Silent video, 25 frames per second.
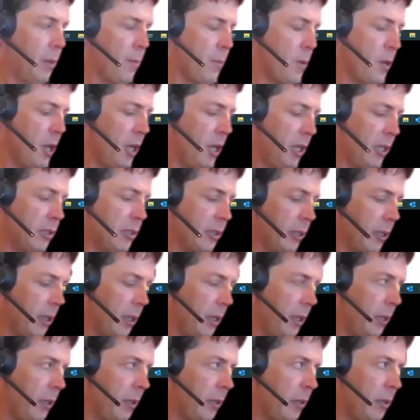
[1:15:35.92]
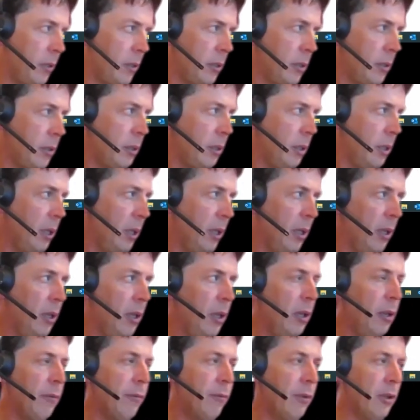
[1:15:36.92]
community side,
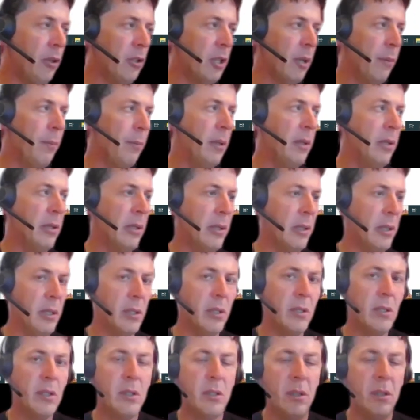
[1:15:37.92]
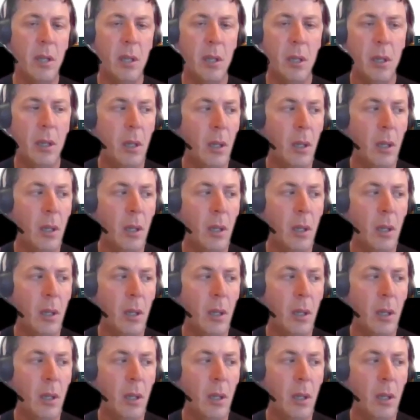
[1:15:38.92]
if we jump into this